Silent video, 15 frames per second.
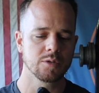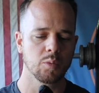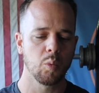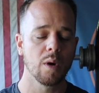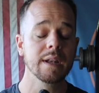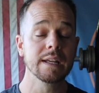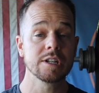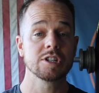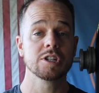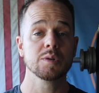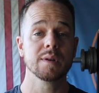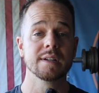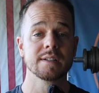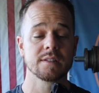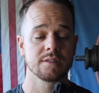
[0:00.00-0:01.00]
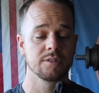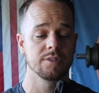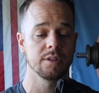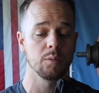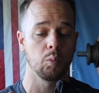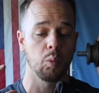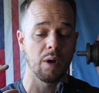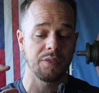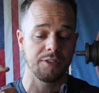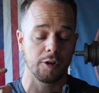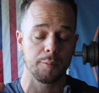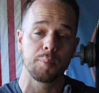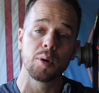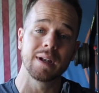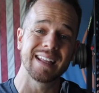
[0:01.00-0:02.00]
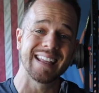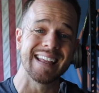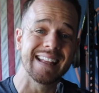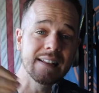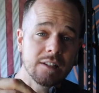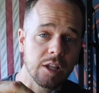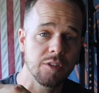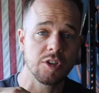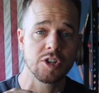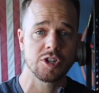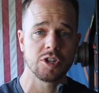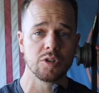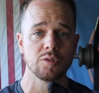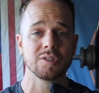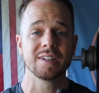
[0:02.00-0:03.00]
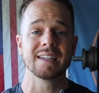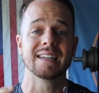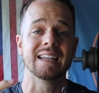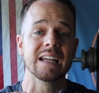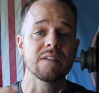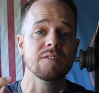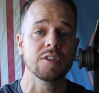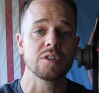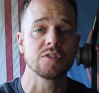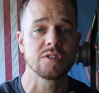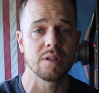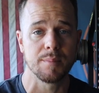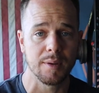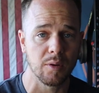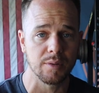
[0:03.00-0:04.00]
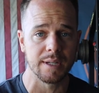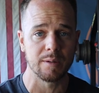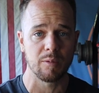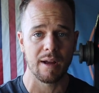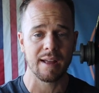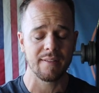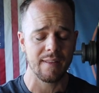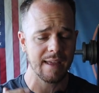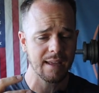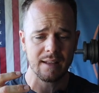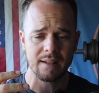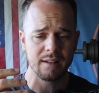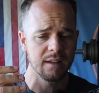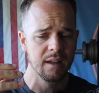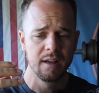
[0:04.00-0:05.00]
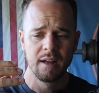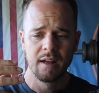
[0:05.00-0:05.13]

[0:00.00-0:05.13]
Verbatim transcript: One issue is the what they're putting into the shoe to give you stability, right? They can